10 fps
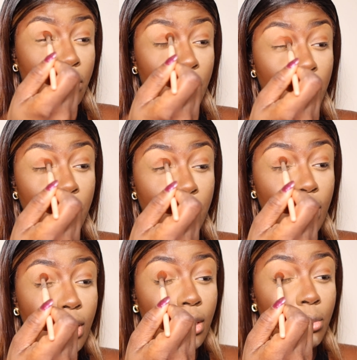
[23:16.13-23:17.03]
Don't be
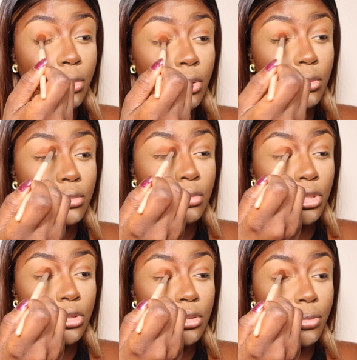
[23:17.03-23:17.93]
like me,
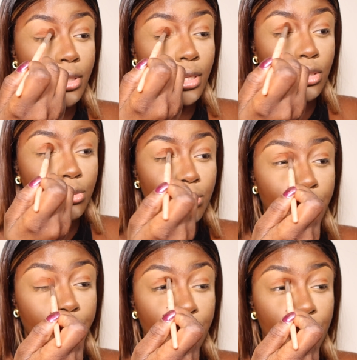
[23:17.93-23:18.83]
use better
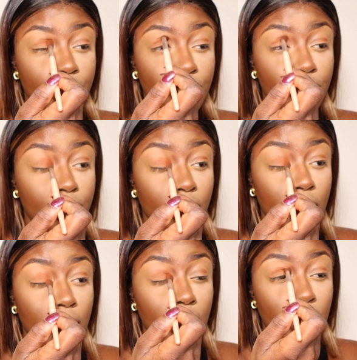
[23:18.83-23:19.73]
brushes.
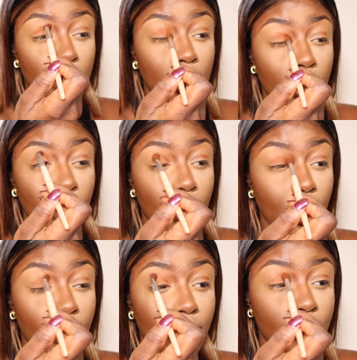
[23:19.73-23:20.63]

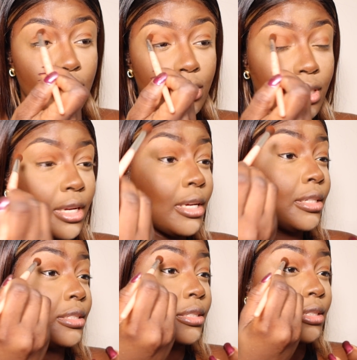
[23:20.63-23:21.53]
I, on the other
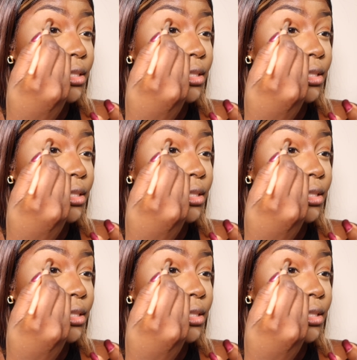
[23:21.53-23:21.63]
hand,